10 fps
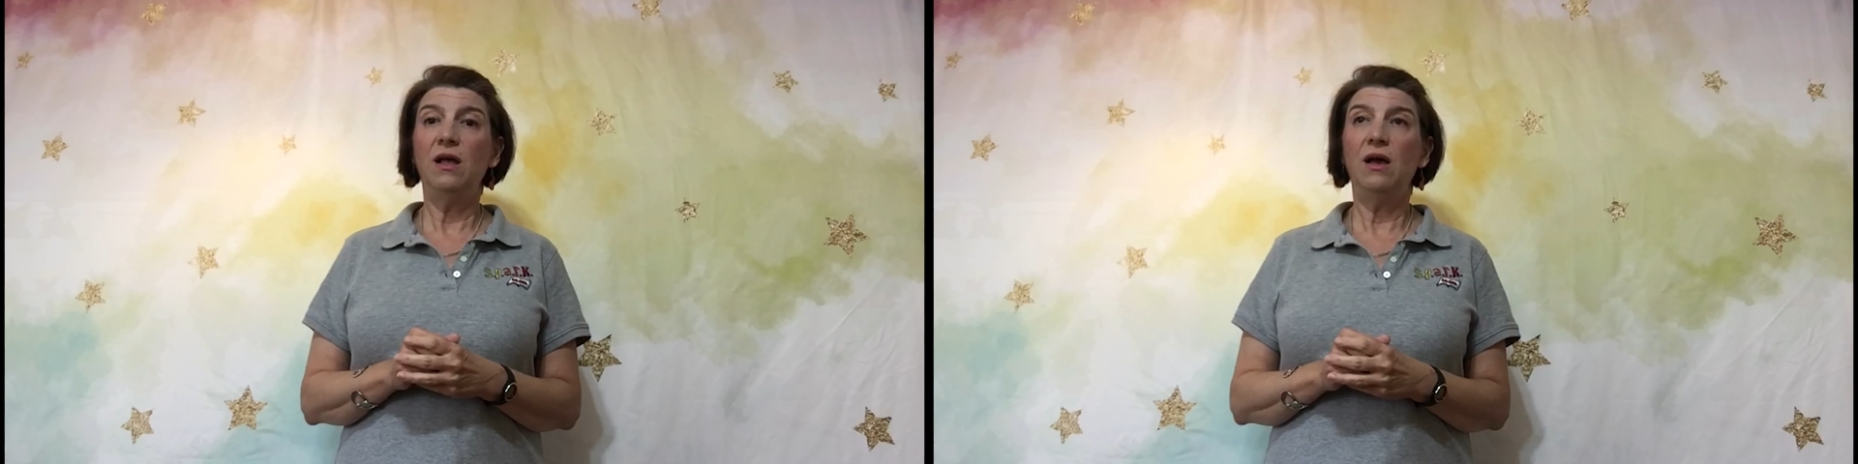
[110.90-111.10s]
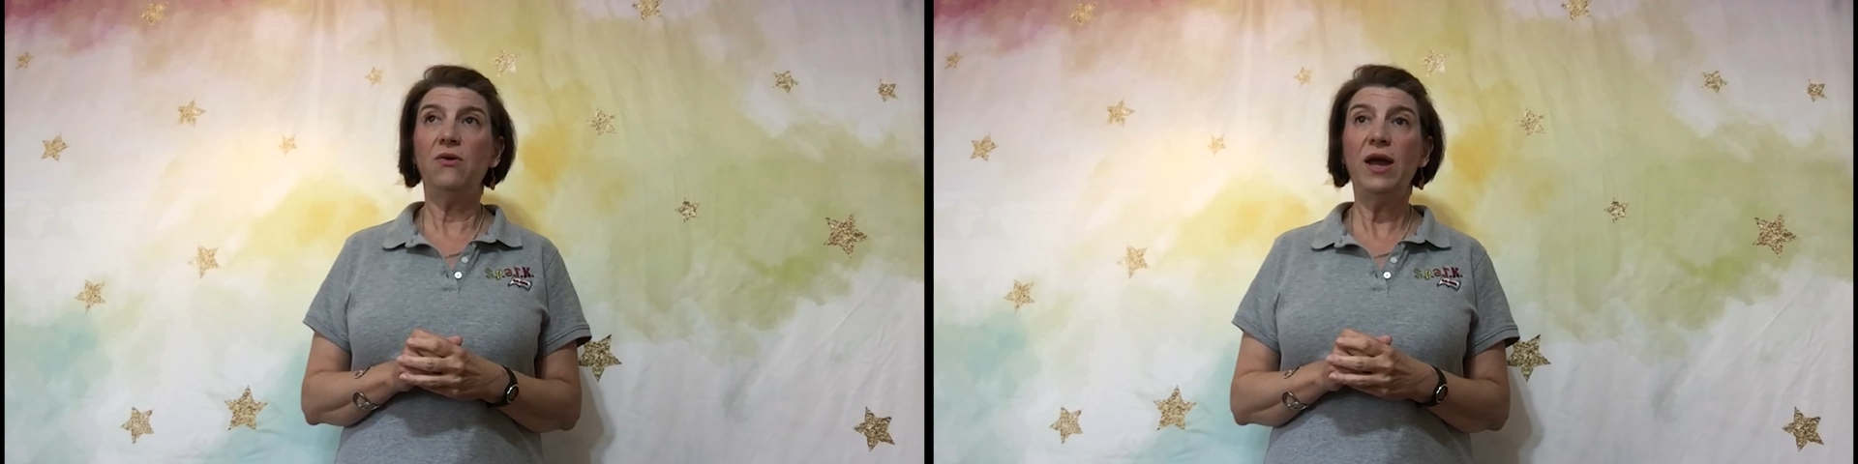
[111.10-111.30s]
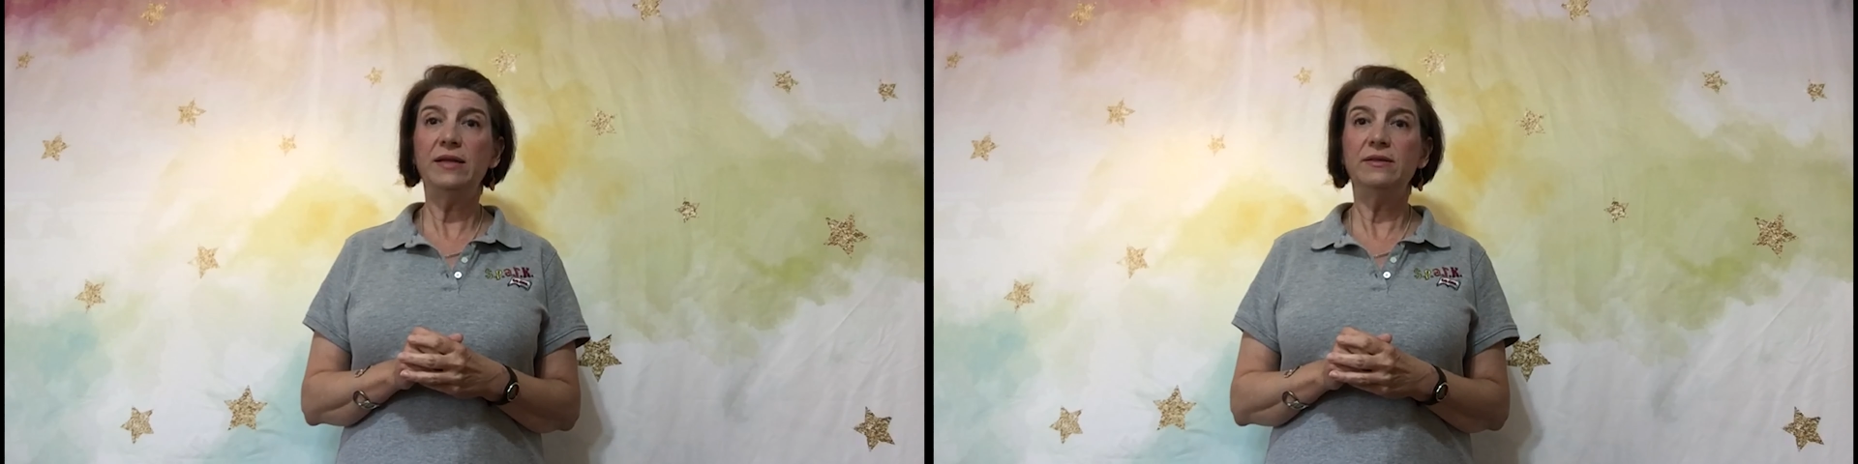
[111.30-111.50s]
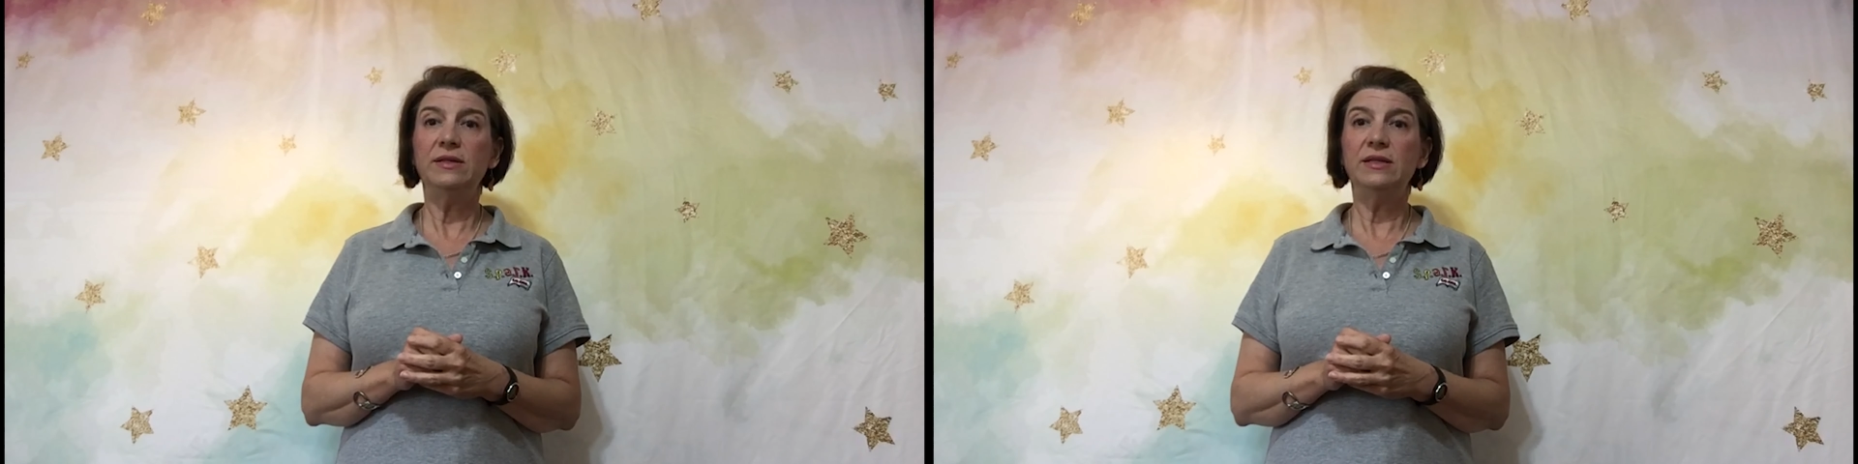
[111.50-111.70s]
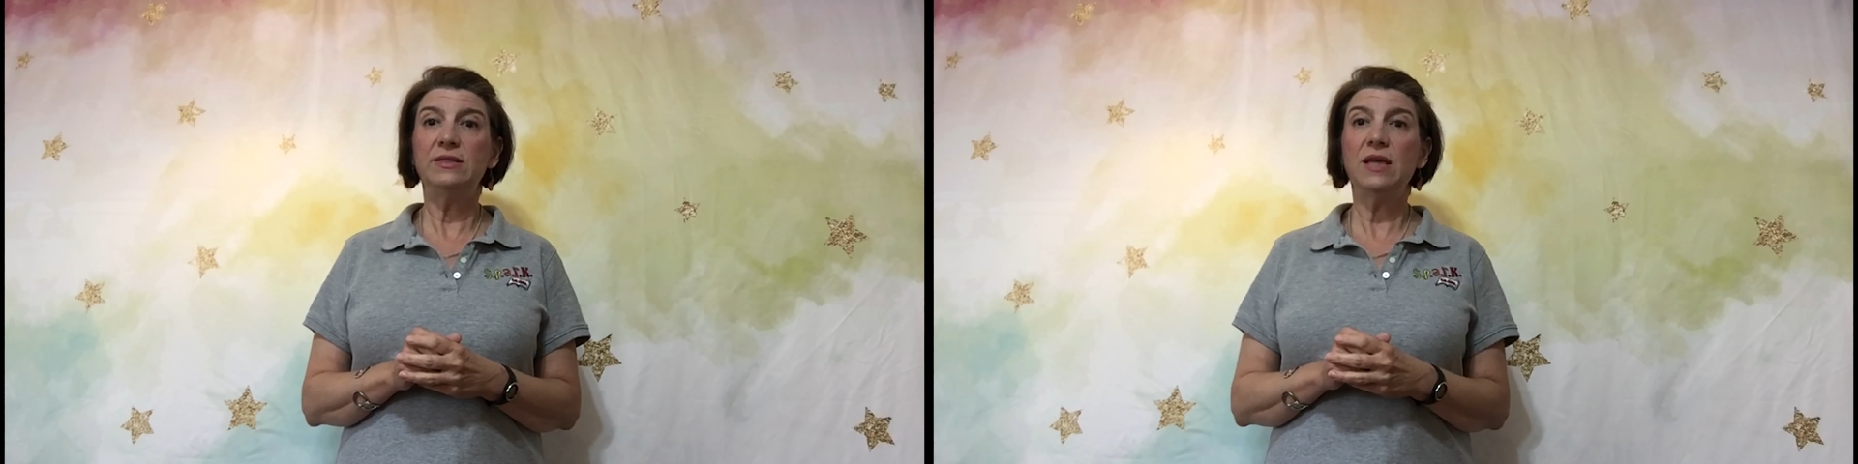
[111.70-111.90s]
All right,
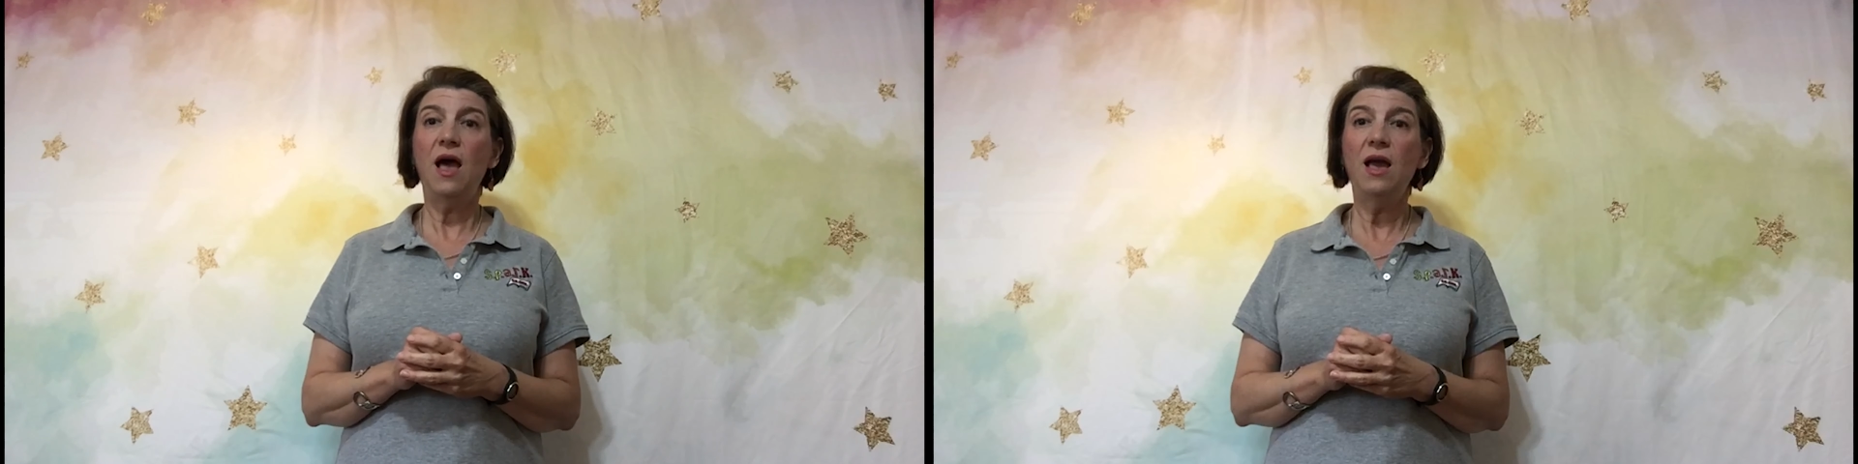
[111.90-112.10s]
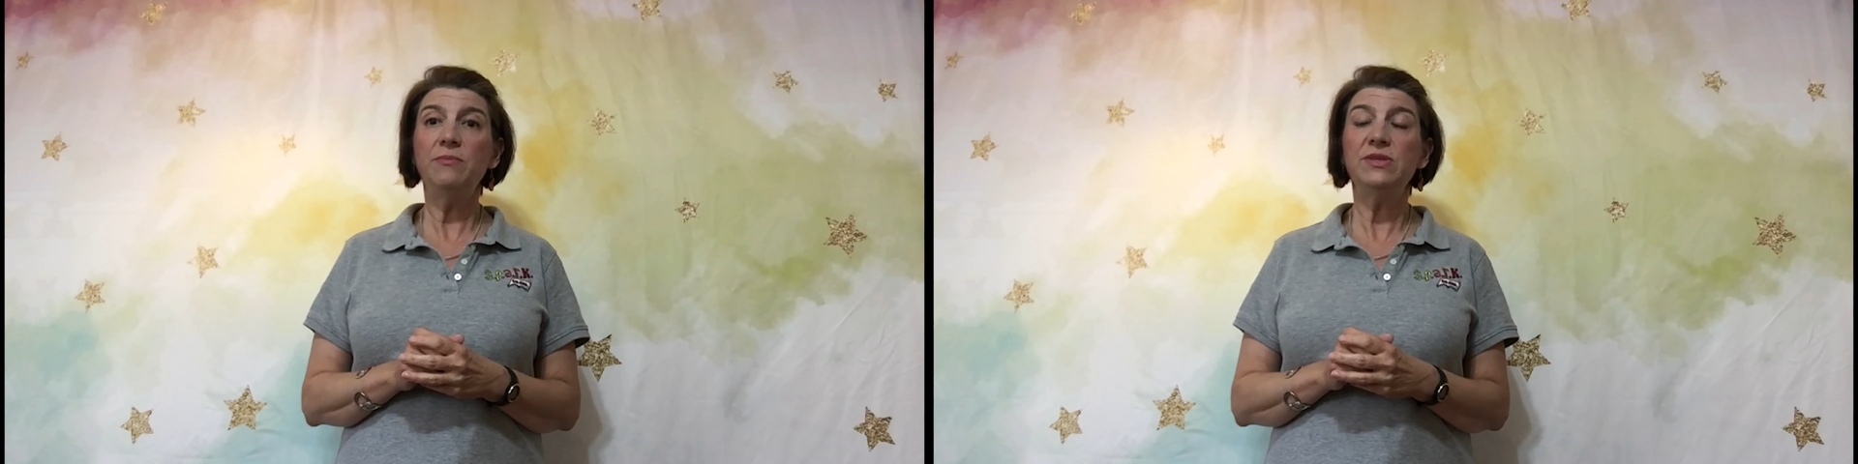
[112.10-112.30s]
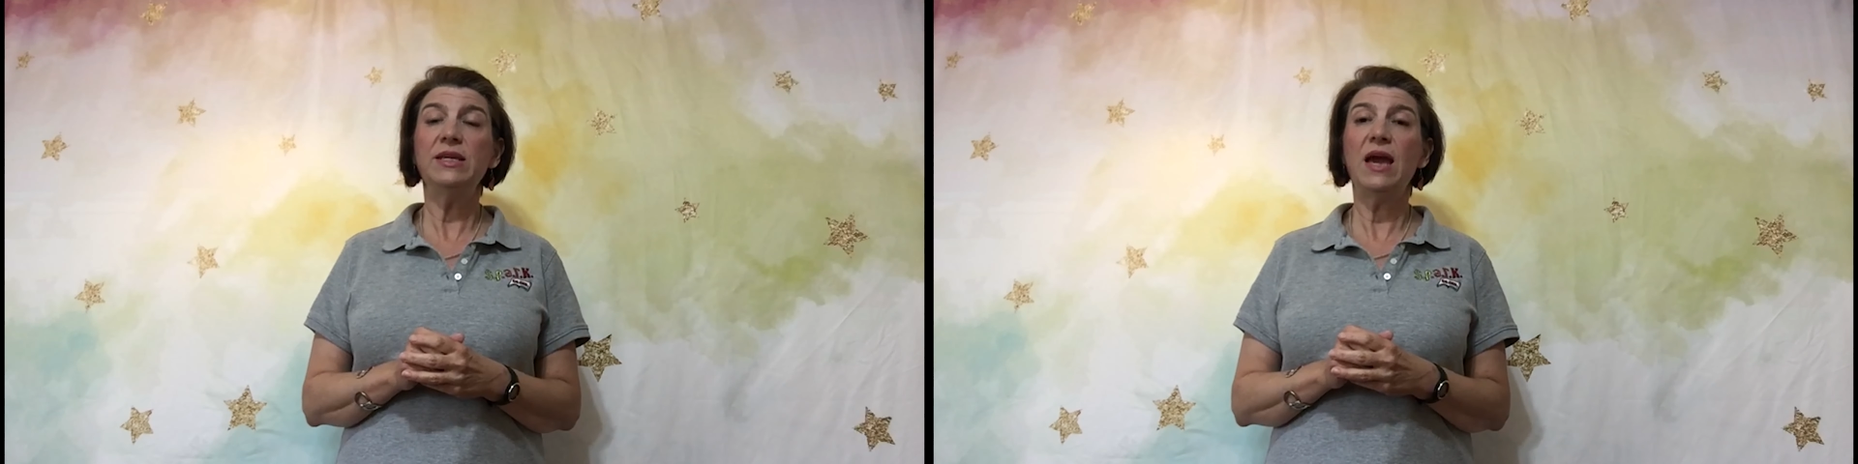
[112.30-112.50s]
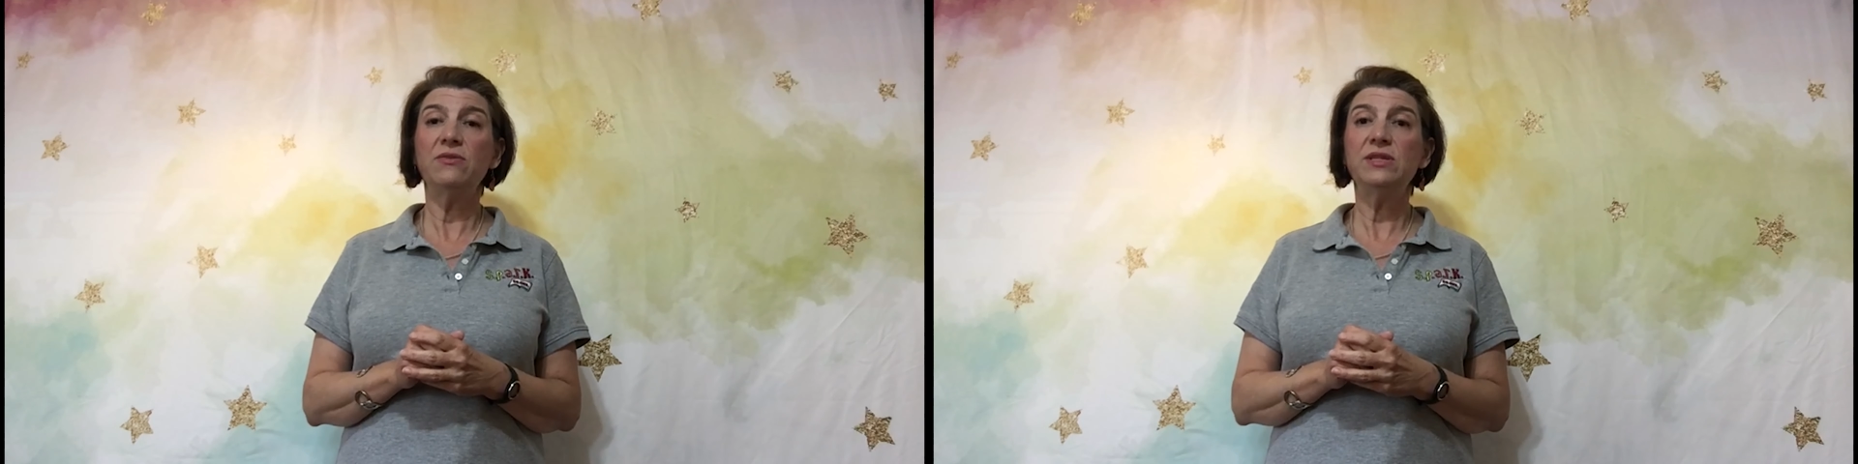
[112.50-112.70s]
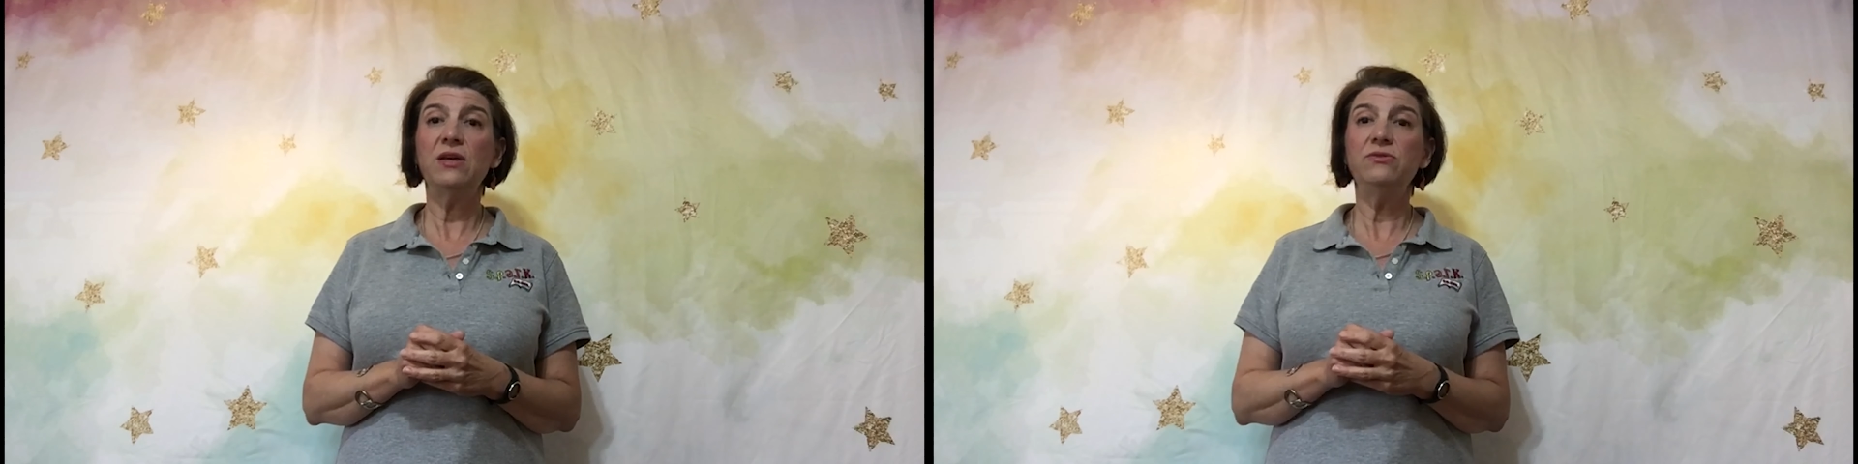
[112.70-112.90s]
it's time to
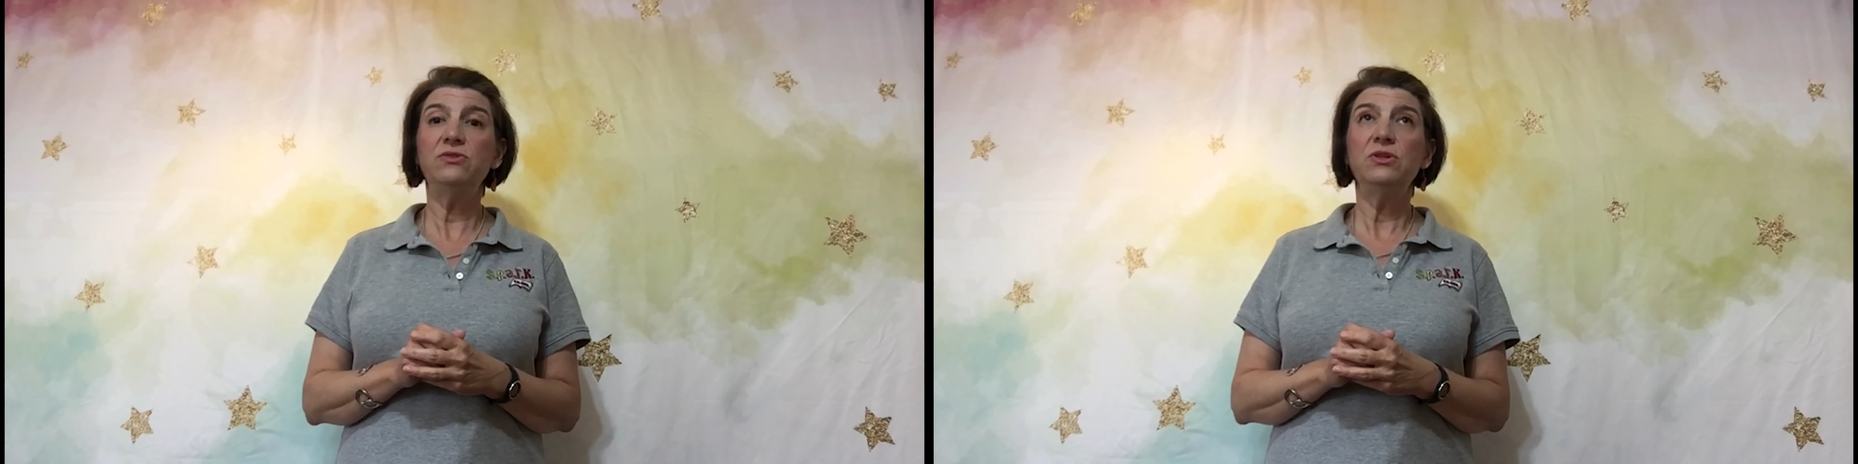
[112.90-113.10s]
count down,